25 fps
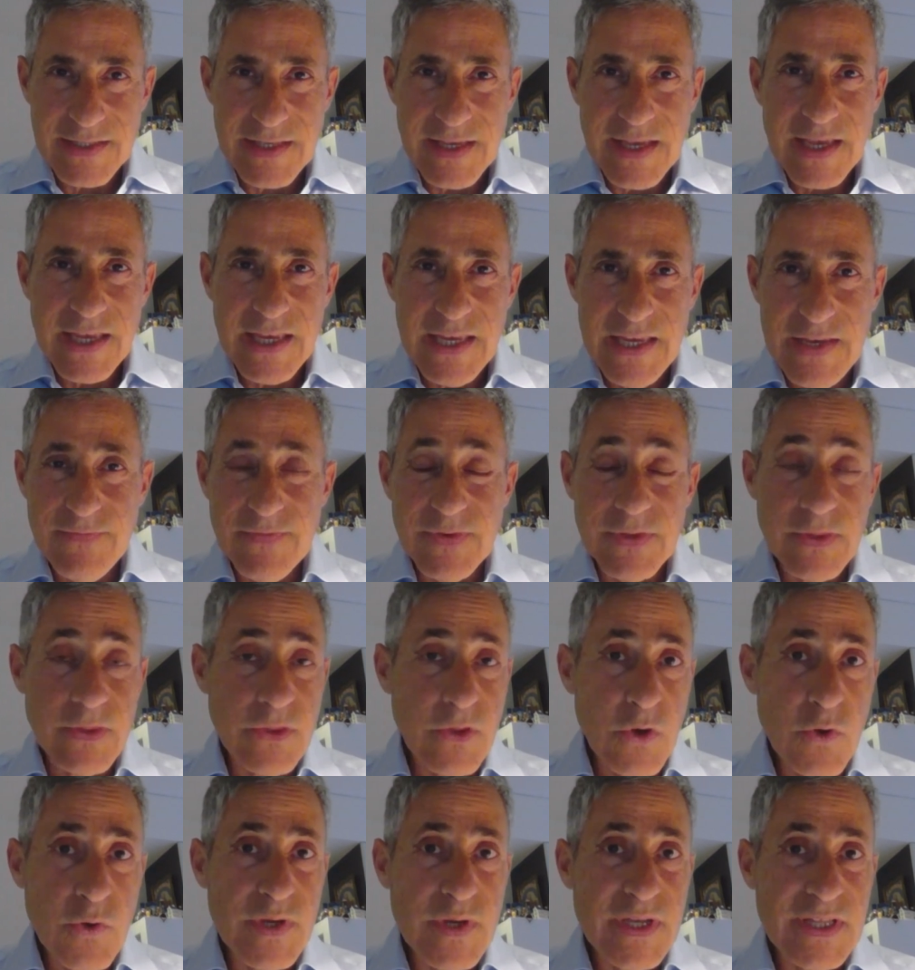even though
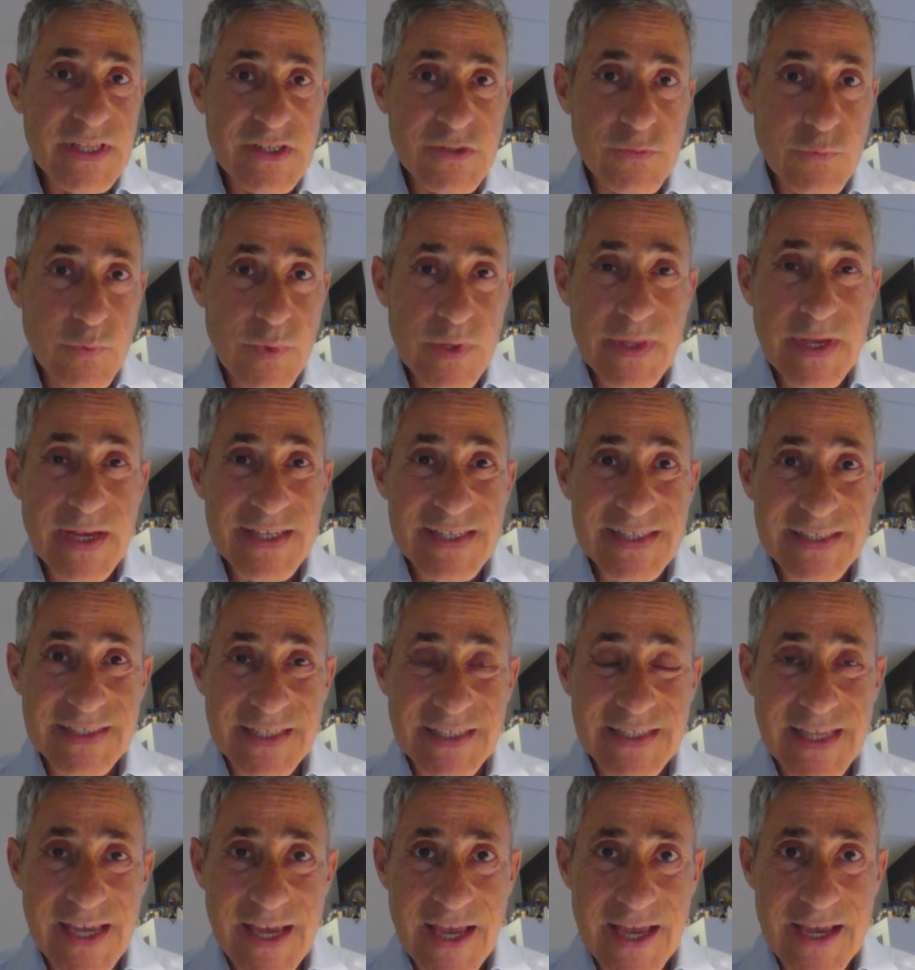it's with us
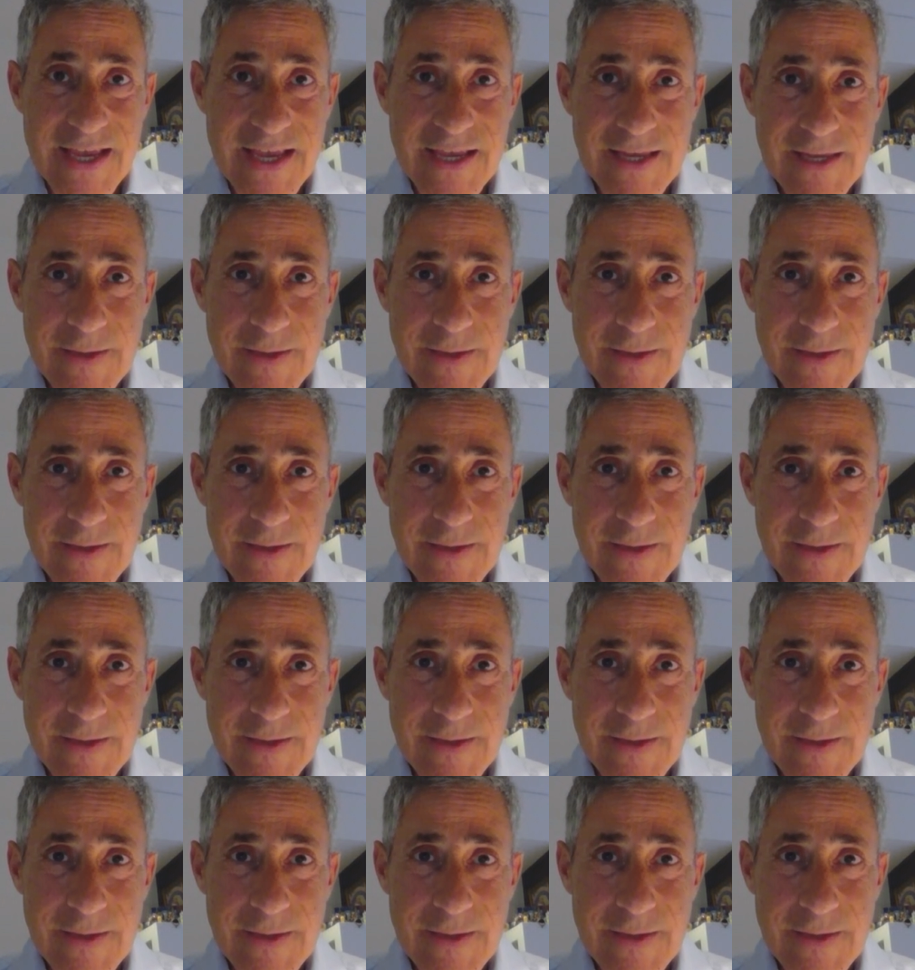today